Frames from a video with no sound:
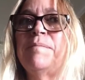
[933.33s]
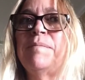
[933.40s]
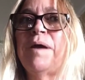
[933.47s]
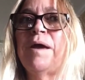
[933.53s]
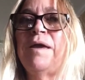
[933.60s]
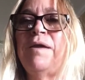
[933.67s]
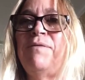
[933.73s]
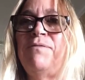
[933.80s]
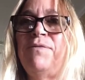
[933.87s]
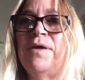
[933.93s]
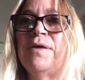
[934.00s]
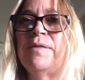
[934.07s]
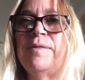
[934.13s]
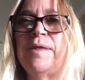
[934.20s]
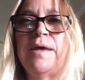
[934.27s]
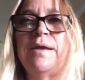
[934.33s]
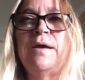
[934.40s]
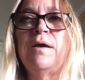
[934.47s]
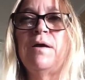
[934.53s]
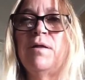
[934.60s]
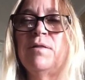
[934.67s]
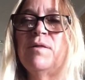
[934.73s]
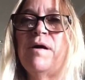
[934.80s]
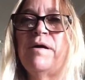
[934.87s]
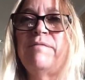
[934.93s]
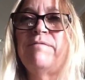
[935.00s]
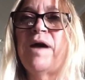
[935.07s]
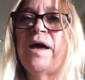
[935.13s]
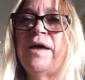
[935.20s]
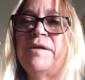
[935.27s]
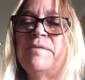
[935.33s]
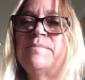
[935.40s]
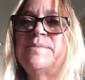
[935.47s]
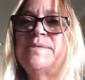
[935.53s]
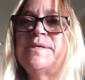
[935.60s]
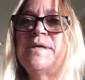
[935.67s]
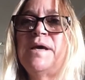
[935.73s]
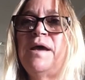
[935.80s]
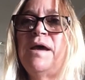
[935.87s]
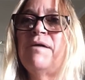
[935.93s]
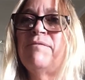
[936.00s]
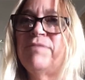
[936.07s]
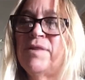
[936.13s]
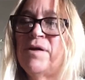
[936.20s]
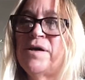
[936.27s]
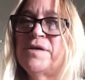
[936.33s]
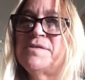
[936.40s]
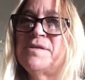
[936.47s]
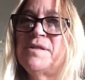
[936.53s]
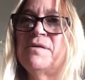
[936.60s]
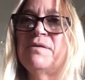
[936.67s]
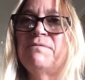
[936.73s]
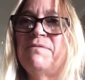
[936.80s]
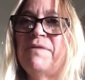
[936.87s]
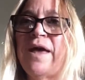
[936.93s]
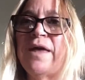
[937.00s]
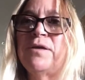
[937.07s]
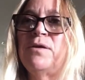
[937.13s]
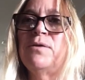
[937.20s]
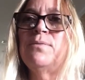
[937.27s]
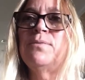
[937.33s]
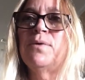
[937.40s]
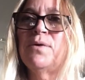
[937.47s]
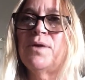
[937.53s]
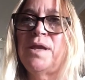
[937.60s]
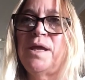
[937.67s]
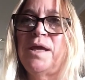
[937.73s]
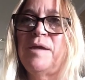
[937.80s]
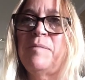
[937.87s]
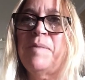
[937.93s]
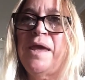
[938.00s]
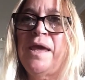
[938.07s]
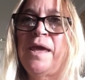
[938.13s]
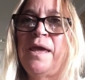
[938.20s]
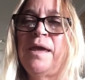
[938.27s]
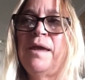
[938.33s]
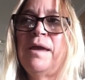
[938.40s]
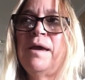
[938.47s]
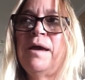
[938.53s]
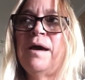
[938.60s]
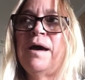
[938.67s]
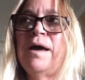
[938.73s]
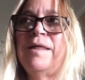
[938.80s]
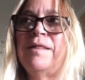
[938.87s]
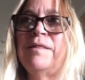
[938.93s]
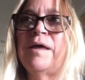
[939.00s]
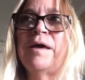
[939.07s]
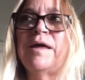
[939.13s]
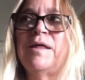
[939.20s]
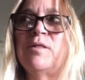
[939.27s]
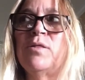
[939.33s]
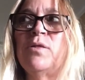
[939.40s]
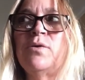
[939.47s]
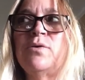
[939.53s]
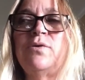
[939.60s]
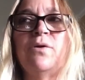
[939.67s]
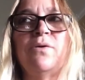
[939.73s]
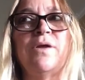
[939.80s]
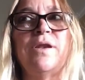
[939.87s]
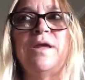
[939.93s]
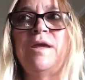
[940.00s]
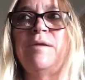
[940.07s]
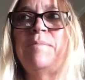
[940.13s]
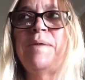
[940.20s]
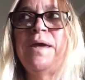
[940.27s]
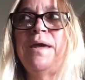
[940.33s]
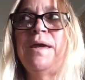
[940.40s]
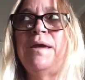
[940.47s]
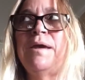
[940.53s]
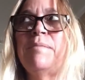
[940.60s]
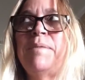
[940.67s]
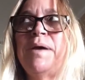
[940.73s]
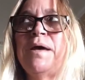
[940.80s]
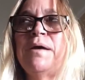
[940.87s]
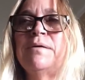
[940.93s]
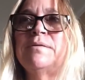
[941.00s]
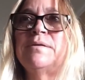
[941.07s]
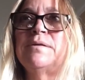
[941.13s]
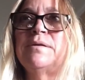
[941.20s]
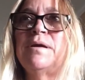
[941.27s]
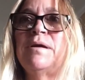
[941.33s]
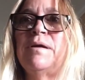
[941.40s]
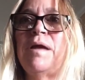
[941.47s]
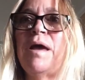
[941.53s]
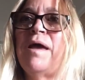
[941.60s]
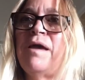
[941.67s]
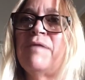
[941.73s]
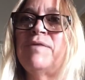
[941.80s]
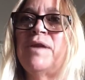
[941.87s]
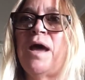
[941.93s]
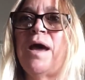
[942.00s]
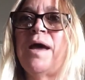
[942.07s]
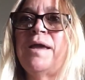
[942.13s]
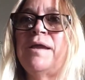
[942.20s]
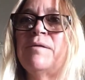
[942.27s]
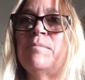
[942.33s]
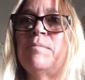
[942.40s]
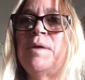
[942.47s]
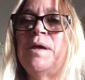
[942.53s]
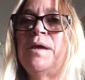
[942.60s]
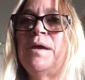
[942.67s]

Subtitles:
I feel that a lot of items have lost their value on eBay. I looked on eBay about, I have an item